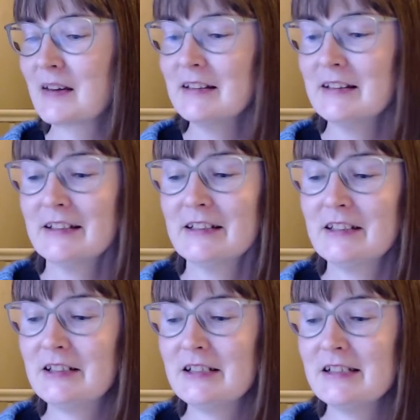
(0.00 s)

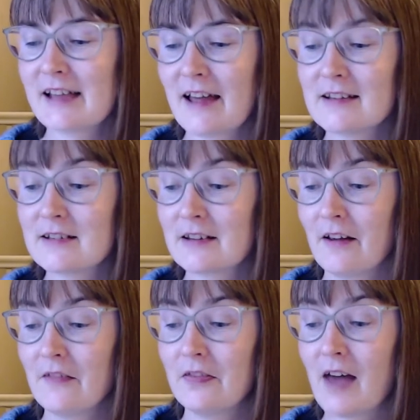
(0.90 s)
she says
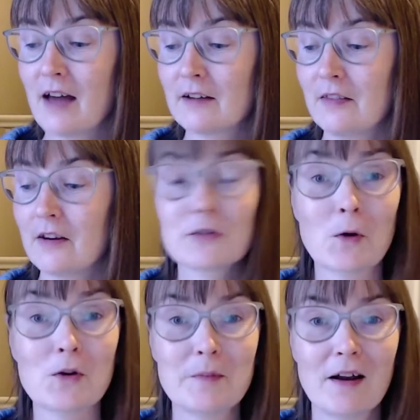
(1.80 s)
that there's
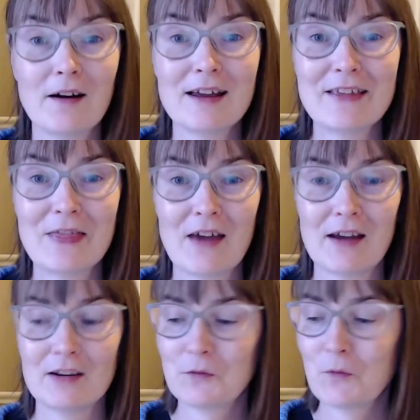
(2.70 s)
rosemary,
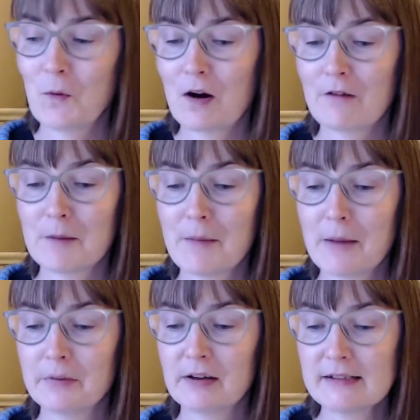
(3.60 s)
that's for
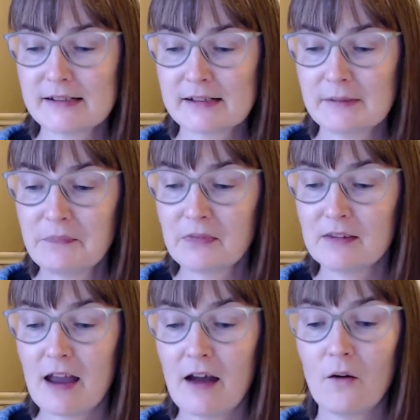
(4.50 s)
remembrance.
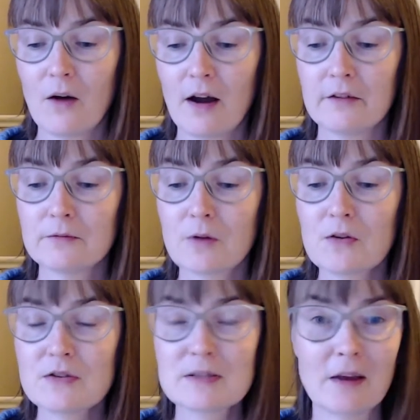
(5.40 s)
Now,
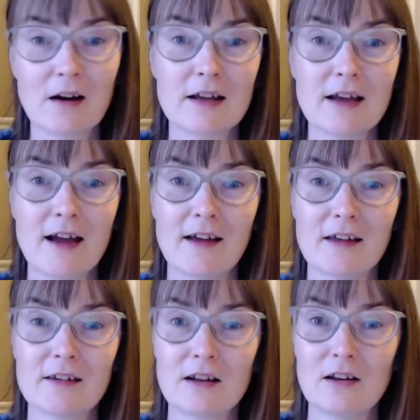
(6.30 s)
rosemary
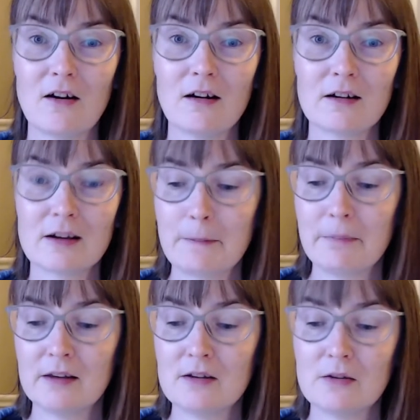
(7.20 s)
has long
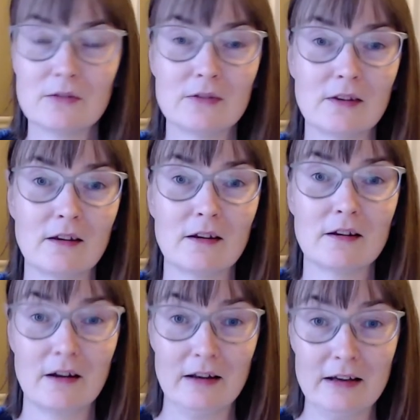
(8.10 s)
been used in
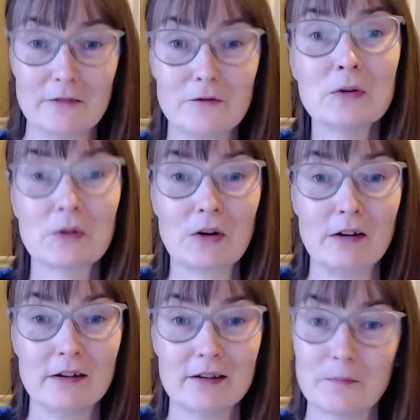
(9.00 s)
like a
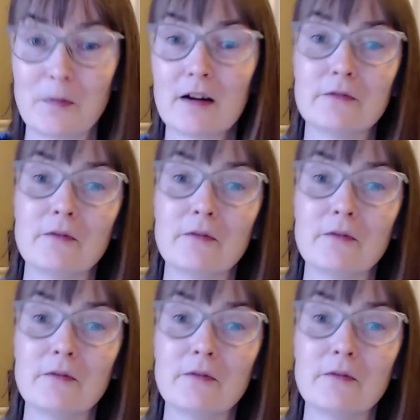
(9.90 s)
funeral. It's part of